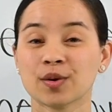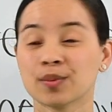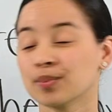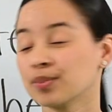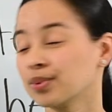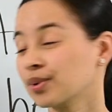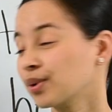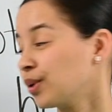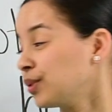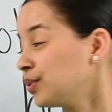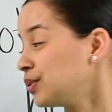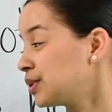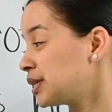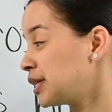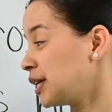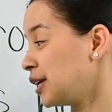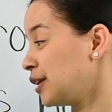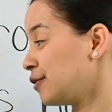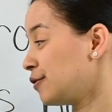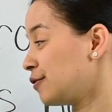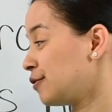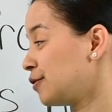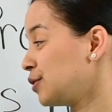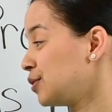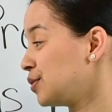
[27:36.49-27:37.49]

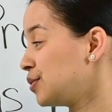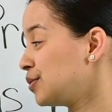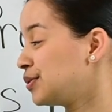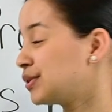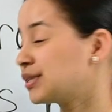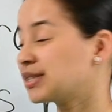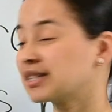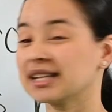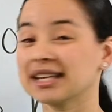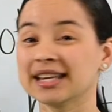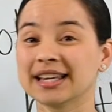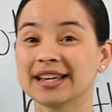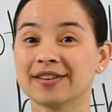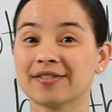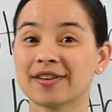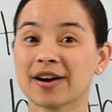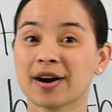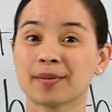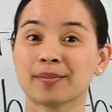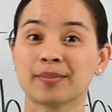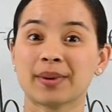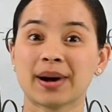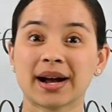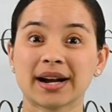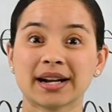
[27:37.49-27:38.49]
Protein foods give
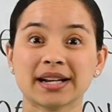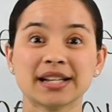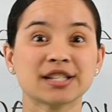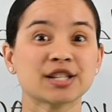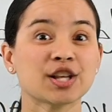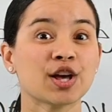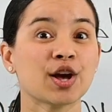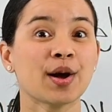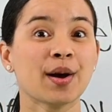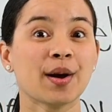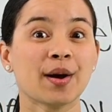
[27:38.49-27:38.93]
our bodies